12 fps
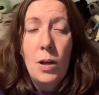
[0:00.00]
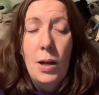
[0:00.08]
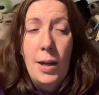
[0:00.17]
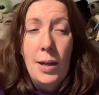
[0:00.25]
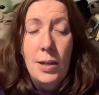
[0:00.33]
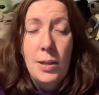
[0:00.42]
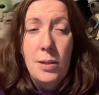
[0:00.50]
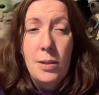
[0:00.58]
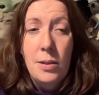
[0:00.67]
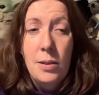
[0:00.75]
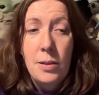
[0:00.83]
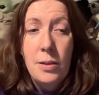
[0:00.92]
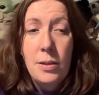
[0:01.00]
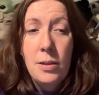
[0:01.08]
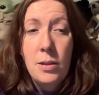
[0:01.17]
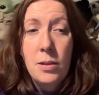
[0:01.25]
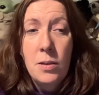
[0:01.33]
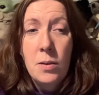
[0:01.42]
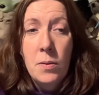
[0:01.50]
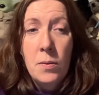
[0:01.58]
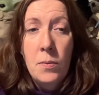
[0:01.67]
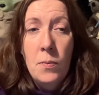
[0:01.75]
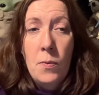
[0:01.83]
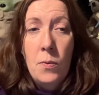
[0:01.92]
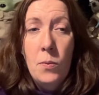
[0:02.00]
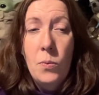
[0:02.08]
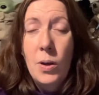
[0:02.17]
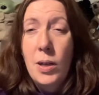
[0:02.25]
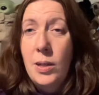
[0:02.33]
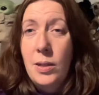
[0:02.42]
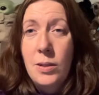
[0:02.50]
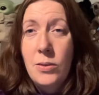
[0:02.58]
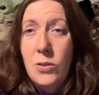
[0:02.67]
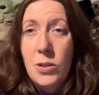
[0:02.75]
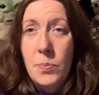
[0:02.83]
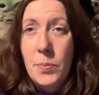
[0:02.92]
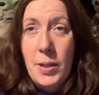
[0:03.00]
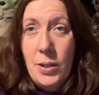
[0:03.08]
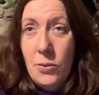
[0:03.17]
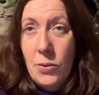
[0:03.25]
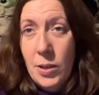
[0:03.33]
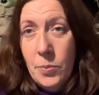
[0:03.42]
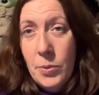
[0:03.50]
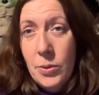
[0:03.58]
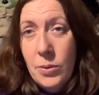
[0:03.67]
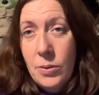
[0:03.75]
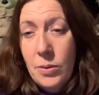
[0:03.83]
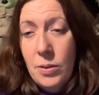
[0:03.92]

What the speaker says: And Ryan has just been incredible.